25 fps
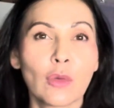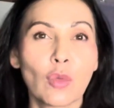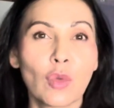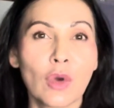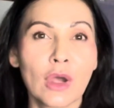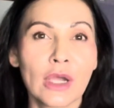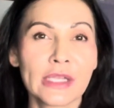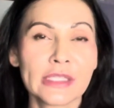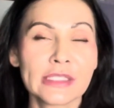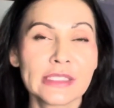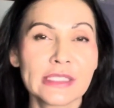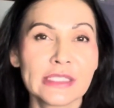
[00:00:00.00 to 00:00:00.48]

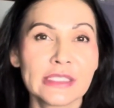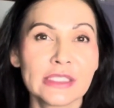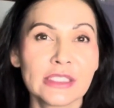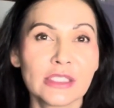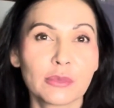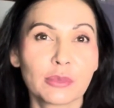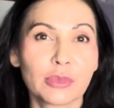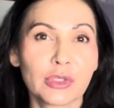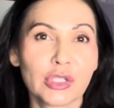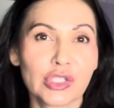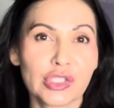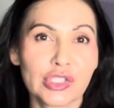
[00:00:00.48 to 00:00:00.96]
wanted to
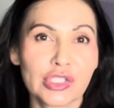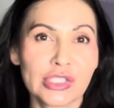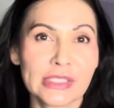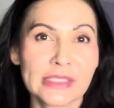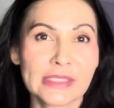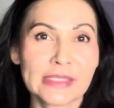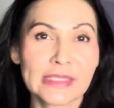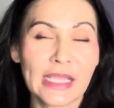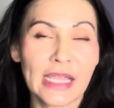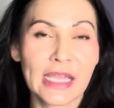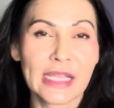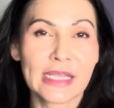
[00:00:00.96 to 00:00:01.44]

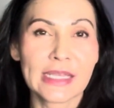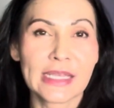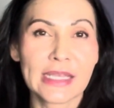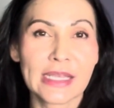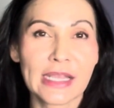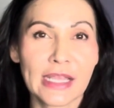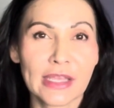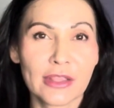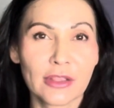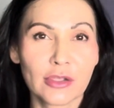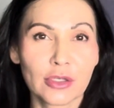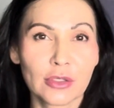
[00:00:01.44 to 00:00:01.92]
purchase
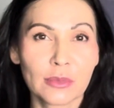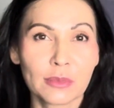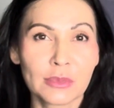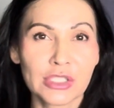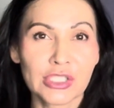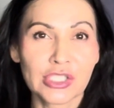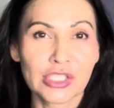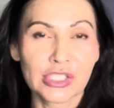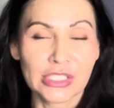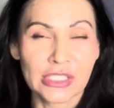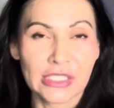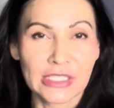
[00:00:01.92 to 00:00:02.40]
another
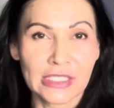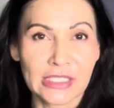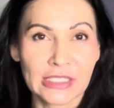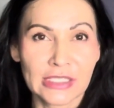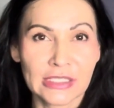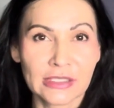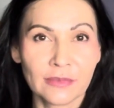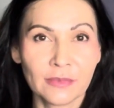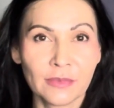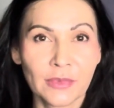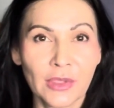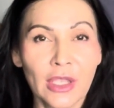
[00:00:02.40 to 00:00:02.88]

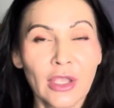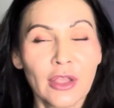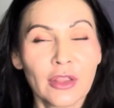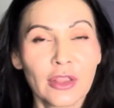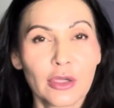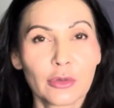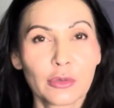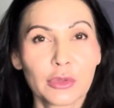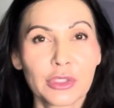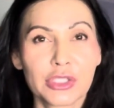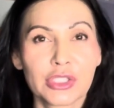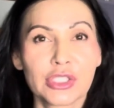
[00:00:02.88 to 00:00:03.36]
machine, there
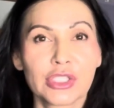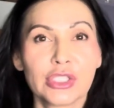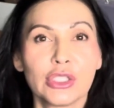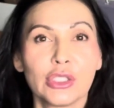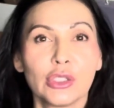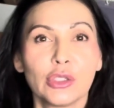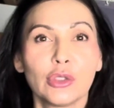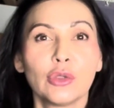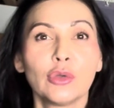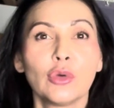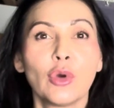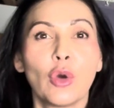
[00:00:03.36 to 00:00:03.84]
were
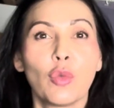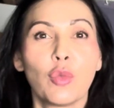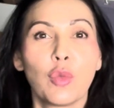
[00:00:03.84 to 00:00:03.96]
two.